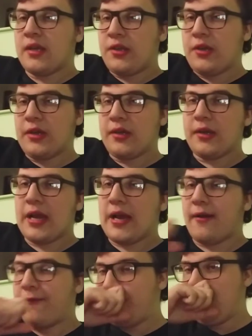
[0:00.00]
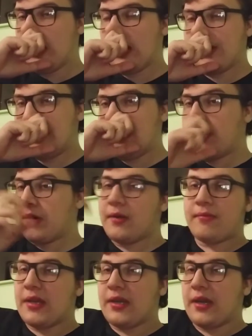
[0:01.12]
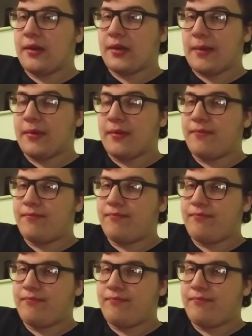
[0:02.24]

You either have food coloring or any other kind of